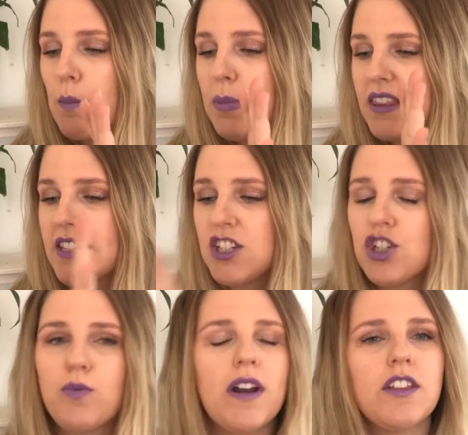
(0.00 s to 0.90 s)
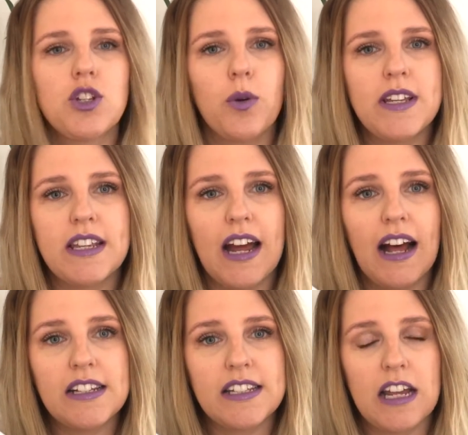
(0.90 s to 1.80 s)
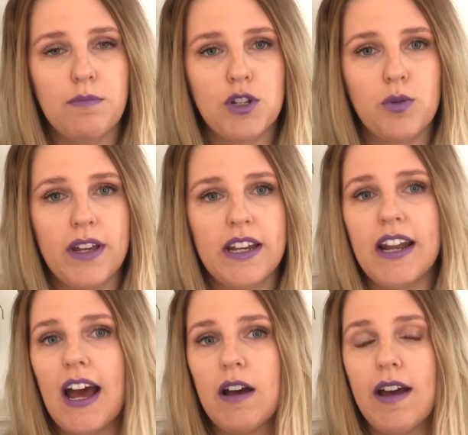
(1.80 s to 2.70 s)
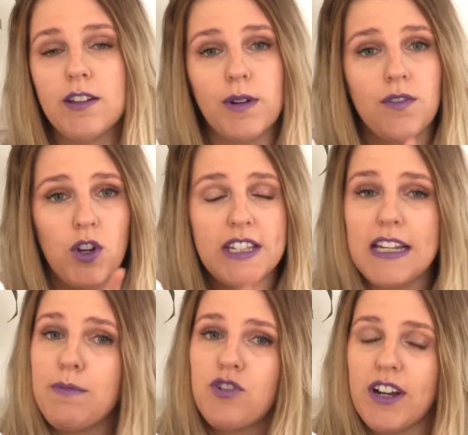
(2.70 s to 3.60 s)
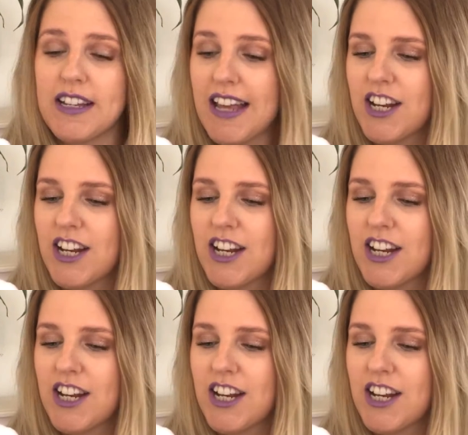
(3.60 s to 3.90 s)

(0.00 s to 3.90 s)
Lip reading: but this is just one of the toys that I alternate between as one of her sleep triggers,